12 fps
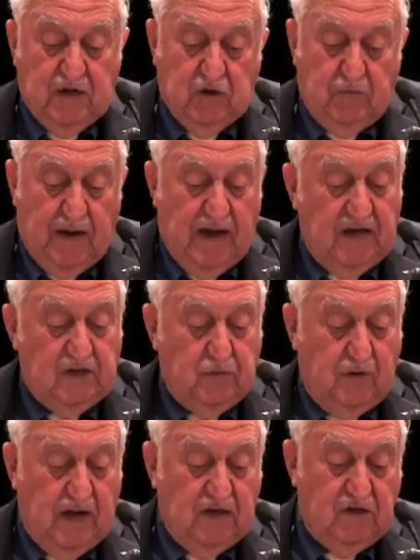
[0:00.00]
banks
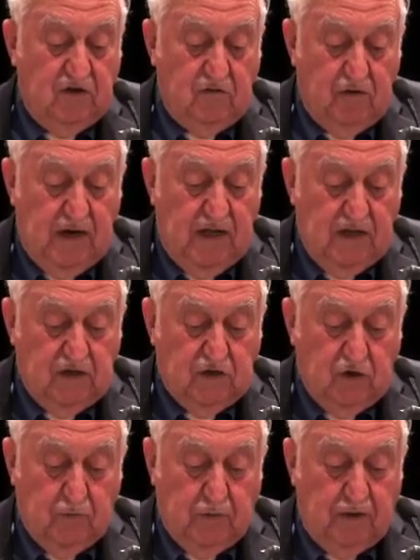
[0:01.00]
were not so greedy and
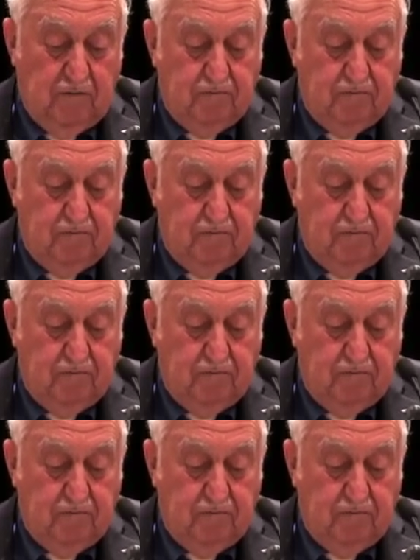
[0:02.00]
stupid.